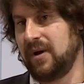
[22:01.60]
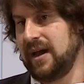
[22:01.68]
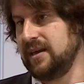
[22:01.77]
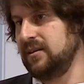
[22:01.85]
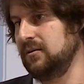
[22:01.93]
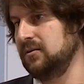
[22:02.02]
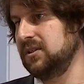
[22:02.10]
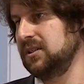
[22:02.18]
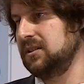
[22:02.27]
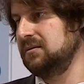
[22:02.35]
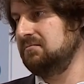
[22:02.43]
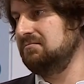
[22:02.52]
by
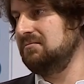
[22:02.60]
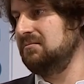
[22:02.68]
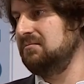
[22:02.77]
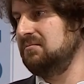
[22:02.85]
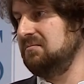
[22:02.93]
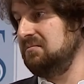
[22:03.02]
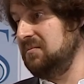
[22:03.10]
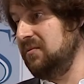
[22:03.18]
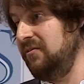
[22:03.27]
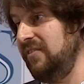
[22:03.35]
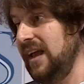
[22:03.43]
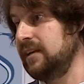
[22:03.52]
those
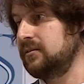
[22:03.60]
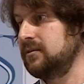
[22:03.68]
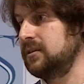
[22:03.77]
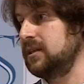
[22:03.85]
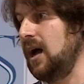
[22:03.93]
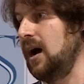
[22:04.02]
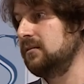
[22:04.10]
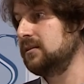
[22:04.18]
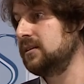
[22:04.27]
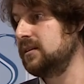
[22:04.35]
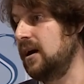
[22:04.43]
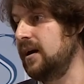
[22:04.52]
factors
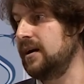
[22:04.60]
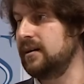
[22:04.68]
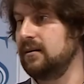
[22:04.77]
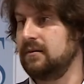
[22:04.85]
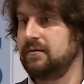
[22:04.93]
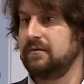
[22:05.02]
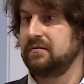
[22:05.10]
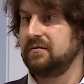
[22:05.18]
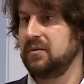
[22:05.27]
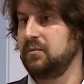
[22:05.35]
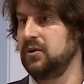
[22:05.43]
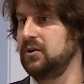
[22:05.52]
outside of
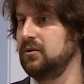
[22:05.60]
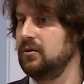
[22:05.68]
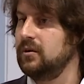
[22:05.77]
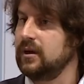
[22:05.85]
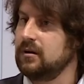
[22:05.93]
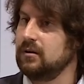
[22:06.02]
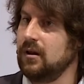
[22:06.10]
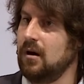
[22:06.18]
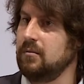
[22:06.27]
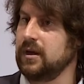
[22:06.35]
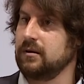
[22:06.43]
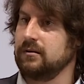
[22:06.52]
the pure
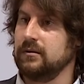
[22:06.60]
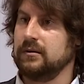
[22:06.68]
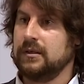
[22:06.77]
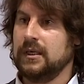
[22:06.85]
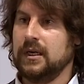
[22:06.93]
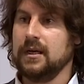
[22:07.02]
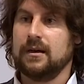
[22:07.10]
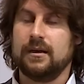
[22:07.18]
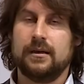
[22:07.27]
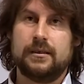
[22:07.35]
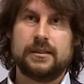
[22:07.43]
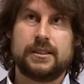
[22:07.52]
economical.
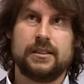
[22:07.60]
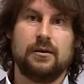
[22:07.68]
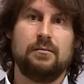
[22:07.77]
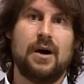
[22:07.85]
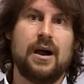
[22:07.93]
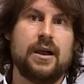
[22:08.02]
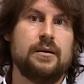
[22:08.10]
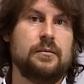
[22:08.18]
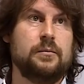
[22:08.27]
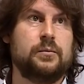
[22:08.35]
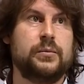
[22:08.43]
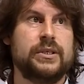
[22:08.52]
Uh, so my
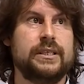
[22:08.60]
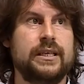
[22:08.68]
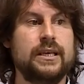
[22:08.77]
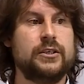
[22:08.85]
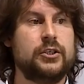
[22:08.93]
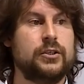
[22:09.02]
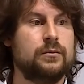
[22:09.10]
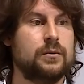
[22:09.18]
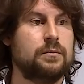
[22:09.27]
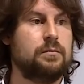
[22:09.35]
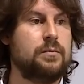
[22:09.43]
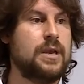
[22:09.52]
prediction
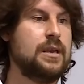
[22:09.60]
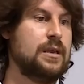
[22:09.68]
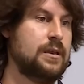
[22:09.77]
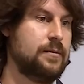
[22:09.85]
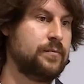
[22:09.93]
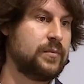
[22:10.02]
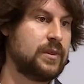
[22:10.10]
would be